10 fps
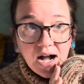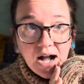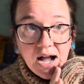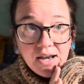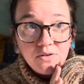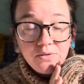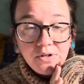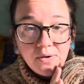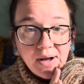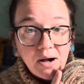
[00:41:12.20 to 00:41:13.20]
I don't
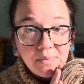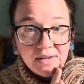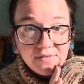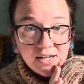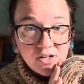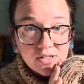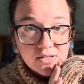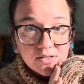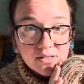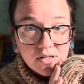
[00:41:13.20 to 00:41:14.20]
know how my
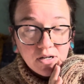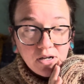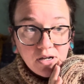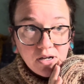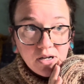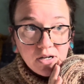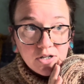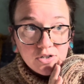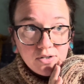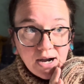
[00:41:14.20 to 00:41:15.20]
fingers
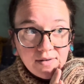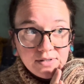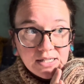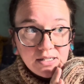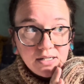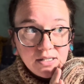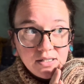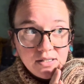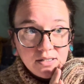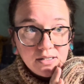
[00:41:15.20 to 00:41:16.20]
drafted
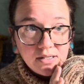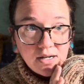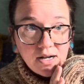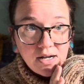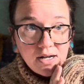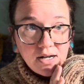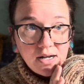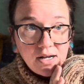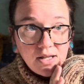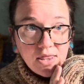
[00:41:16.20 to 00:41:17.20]

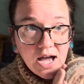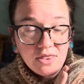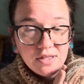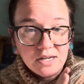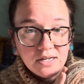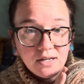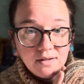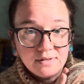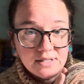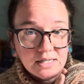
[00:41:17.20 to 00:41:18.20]
that thin
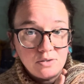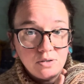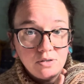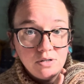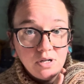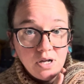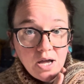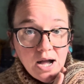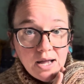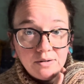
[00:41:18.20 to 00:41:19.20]
of a single.
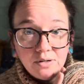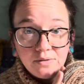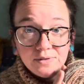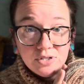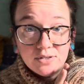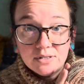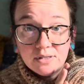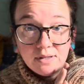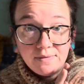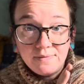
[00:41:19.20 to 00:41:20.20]
I don't know if it's
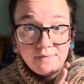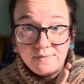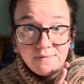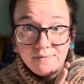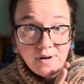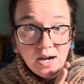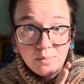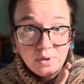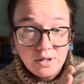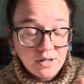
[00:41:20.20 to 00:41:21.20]
the
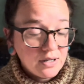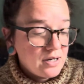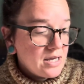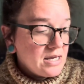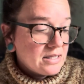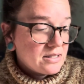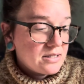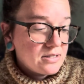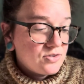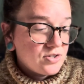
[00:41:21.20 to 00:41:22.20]
fiber. This
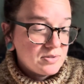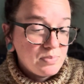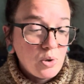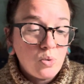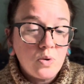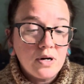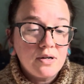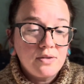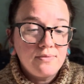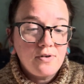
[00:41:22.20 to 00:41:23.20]
is just
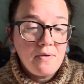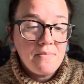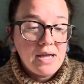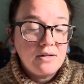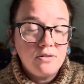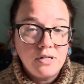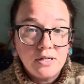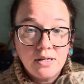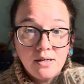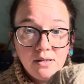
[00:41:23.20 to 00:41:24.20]
Polworth from
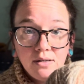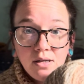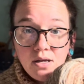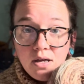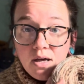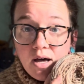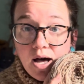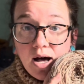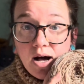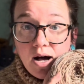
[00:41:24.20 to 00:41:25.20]
Inglenook.
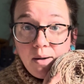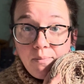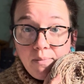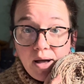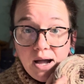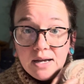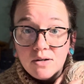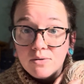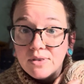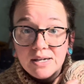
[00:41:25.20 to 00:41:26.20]
I
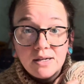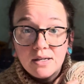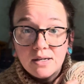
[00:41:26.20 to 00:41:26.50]
don't think